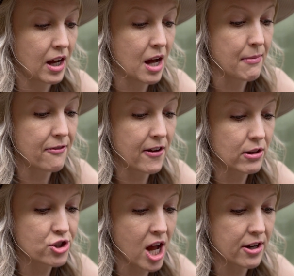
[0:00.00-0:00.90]
My
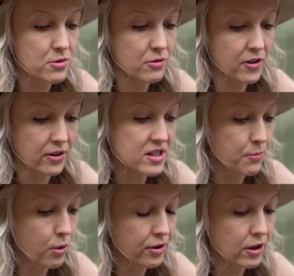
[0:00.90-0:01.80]
fellow chatters were very
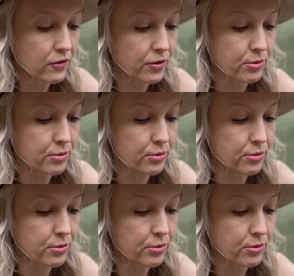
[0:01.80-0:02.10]
supportive.